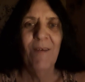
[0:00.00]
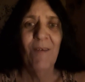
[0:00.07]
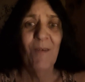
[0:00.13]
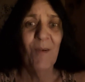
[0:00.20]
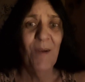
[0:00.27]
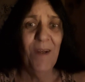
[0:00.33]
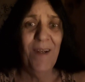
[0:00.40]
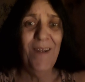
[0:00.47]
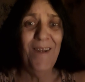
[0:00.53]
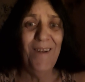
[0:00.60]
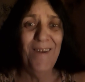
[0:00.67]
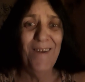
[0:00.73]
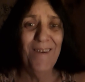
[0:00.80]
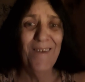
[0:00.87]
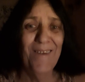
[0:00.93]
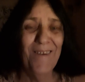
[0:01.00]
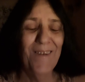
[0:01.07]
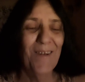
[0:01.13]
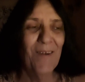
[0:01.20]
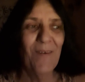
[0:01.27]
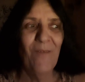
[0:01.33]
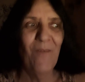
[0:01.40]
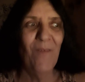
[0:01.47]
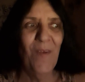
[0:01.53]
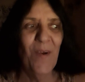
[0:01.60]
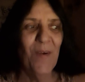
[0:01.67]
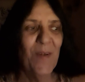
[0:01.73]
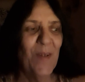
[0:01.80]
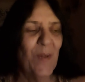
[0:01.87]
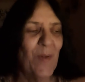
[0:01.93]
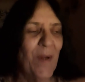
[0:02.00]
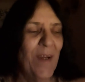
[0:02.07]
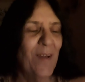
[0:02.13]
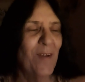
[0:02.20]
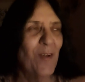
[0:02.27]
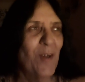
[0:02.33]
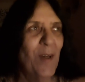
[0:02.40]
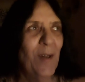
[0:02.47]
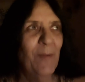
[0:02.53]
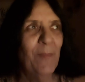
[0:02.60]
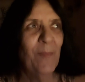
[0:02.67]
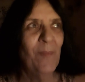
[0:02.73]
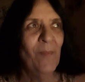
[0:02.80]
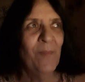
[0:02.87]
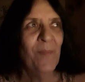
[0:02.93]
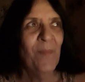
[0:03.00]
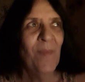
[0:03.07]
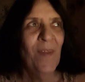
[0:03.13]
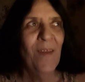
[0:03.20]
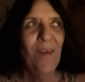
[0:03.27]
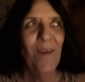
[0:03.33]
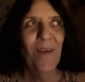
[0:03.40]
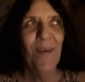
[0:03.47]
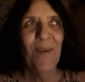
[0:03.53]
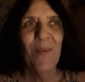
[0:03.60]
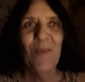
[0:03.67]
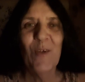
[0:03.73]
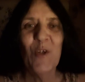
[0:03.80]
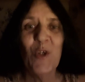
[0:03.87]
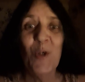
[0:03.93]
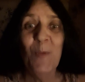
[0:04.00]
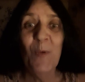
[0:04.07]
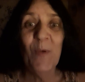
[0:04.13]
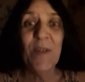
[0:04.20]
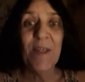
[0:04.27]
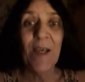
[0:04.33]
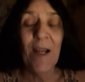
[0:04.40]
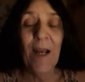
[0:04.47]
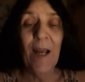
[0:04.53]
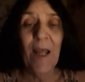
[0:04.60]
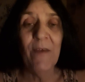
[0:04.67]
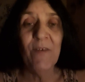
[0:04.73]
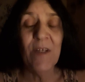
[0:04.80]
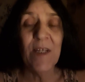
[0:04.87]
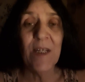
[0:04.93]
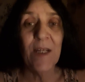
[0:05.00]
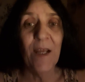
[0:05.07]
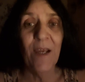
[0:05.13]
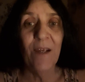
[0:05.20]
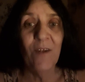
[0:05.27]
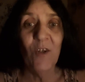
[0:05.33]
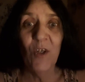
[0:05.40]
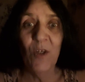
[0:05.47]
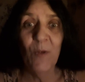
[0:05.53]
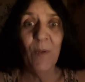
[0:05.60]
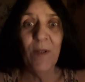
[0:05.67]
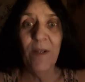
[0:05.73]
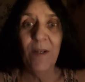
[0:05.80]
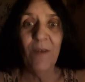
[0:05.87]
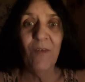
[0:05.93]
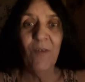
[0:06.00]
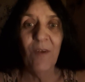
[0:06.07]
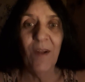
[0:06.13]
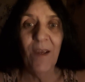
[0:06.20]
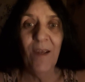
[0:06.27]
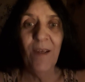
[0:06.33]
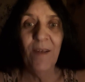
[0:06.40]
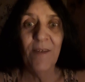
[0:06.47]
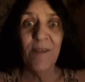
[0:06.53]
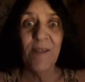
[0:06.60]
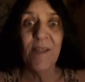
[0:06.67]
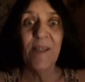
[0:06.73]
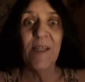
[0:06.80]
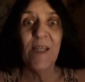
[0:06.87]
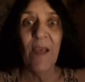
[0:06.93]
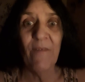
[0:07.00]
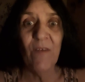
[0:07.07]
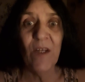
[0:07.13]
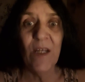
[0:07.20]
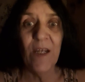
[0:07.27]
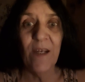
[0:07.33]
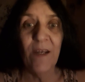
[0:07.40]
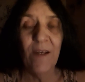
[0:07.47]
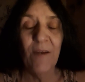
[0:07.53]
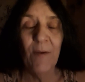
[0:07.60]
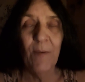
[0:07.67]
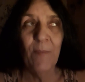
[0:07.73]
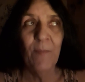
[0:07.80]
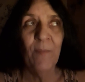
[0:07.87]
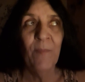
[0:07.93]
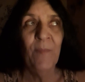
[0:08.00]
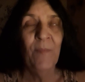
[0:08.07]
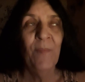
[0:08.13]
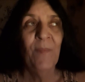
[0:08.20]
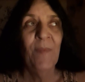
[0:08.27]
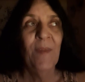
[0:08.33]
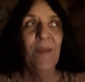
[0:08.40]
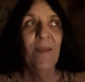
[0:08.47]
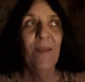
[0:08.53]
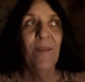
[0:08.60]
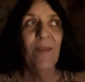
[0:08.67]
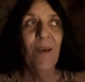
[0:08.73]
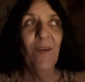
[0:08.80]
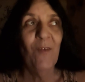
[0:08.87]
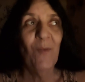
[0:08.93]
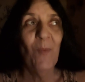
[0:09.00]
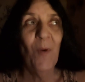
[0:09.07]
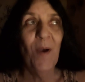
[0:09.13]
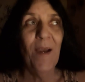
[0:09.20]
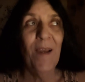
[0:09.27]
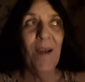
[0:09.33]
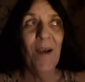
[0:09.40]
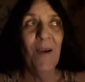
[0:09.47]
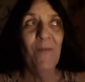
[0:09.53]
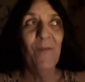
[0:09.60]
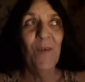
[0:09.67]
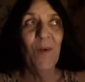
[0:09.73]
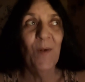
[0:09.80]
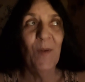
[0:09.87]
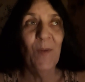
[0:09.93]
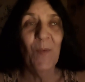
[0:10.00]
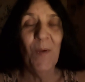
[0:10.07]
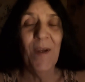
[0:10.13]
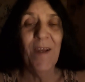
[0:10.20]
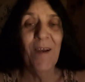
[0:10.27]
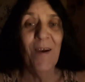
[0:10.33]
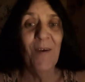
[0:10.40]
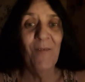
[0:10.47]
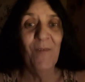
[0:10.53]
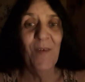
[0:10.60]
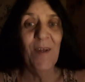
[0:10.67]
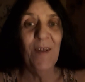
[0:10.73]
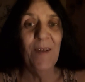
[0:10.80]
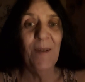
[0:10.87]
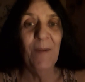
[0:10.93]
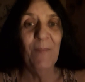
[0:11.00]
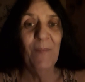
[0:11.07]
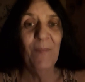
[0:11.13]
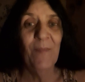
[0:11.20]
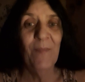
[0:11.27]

Right? Very strange. The Schumann was at 11 today. Do you know what it is today? 70. That's why I'm feeling the way I'm feeling.